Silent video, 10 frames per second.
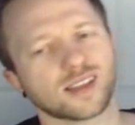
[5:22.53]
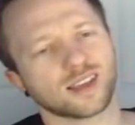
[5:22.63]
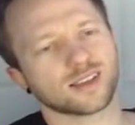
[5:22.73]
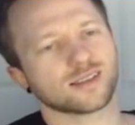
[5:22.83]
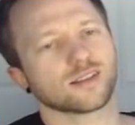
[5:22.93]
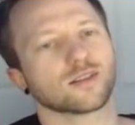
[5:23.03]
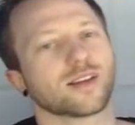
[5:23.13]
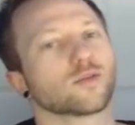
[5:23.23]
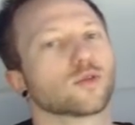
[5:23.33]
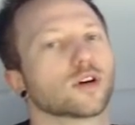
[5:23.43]
thing is they're
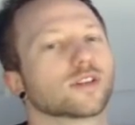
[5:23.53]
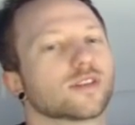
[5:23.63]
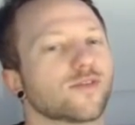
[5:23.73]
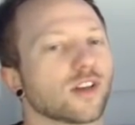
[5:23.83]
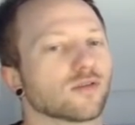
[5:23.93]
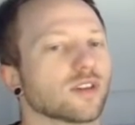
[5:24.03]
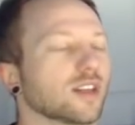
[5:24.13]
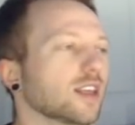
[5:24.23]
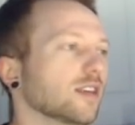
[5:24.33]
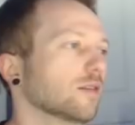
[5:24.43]
like, well, it's
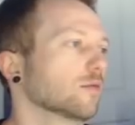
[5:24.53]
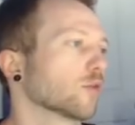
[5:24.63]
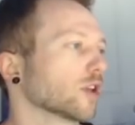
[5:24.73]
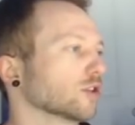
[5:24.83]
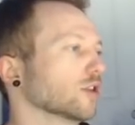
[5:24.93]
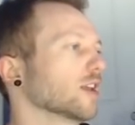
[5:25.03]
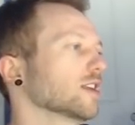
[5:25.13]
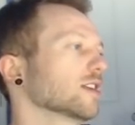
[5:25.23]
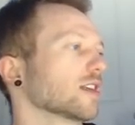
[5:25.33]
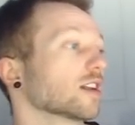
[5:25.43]
federally
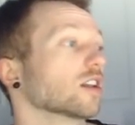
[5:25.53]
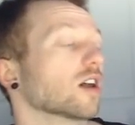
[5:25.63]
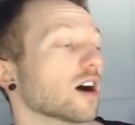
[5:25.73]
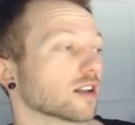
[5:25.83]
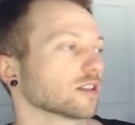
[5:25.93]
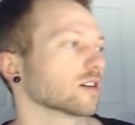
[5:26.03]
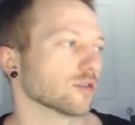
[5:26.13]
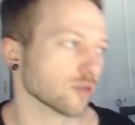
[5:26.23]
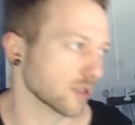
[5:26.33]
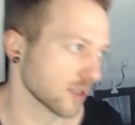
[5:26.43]
regulated in a lot of
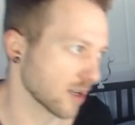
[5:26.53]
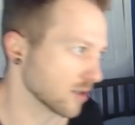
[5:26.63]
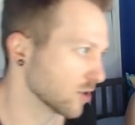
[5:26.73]
countries, not